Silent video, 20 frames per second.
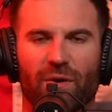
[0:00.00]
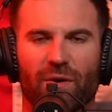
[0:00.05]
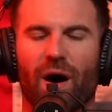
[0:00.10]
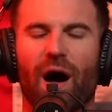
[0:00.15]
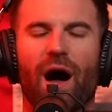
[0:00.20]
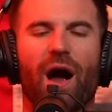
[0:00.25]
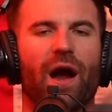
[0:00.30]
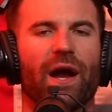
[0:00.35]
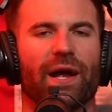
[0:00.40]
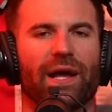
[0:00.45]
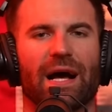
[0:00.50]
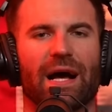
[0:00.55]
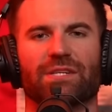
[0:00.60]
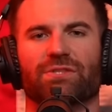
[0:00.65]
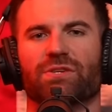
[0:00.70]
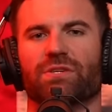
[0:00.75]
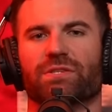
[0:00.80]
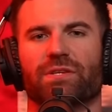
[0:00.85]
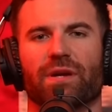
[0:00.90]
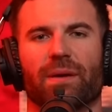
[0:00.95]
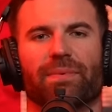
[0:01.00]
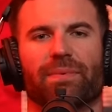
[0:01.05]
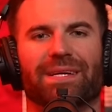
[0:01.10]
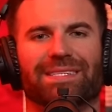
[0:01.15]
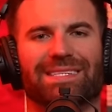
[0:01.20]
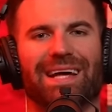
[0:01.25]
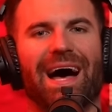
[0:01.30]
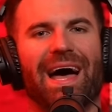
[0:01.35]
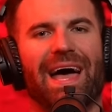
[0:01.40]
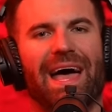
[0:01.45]
All right, guys, listen up,
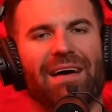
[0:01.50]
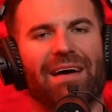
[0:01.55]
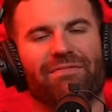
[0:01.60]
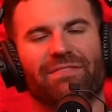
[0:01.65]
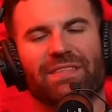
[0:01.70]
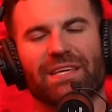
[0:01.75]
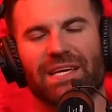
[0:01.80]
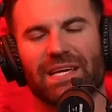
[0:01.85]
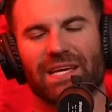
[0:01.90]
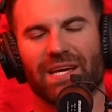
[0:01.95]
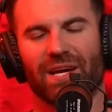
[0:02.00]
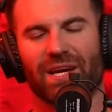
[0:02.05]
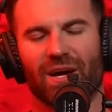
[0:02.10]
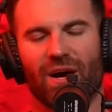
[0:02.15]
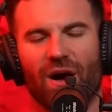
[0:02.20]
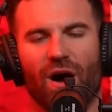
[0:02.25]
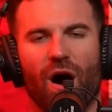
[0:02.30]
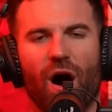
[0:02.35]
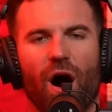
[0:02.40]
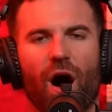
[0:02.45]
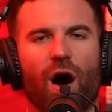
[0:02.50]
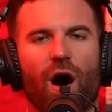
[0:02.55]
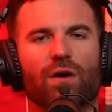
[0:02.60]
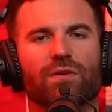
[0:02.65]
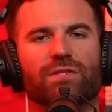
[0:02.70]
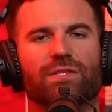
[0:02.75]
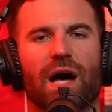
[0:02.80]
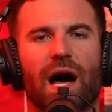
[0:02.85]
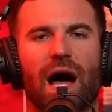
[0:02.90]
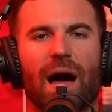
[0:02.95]
because I have the
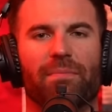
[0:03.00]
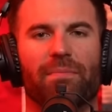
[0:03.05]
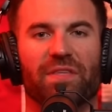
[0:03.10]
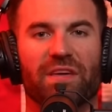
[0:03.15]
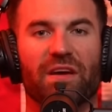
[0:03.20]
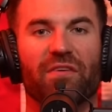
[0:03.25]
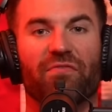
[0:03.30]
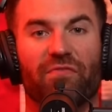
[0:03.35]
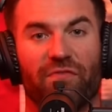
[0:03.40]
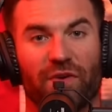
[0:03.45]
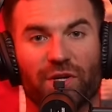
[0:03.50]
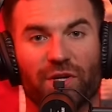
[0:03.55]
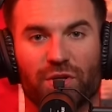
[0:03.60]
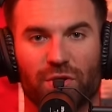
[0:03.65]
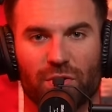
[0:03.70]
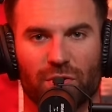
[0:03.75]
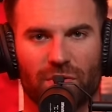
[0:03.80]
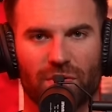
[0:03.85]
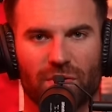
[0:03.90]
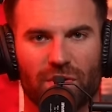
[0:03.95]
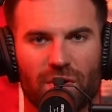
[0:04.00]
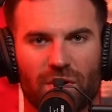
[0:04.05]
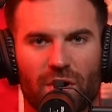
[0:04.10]
all-time, the official